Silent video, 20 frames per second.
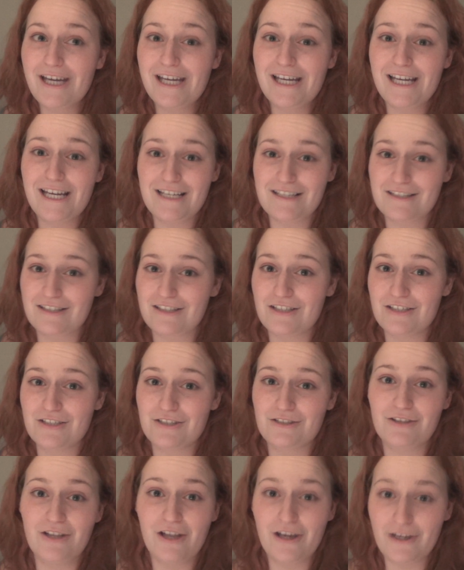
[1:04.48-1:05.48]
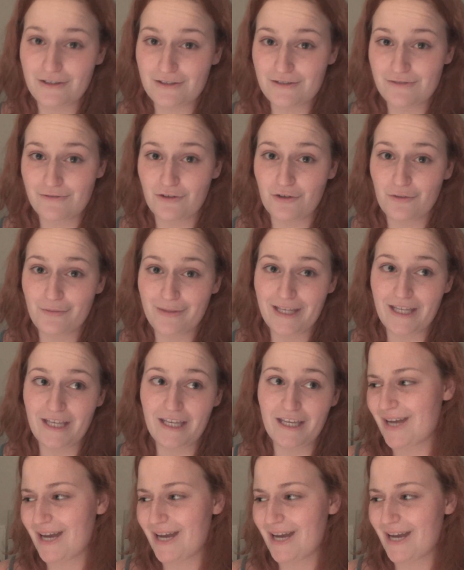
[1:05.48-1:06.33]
He's going to do loads for me.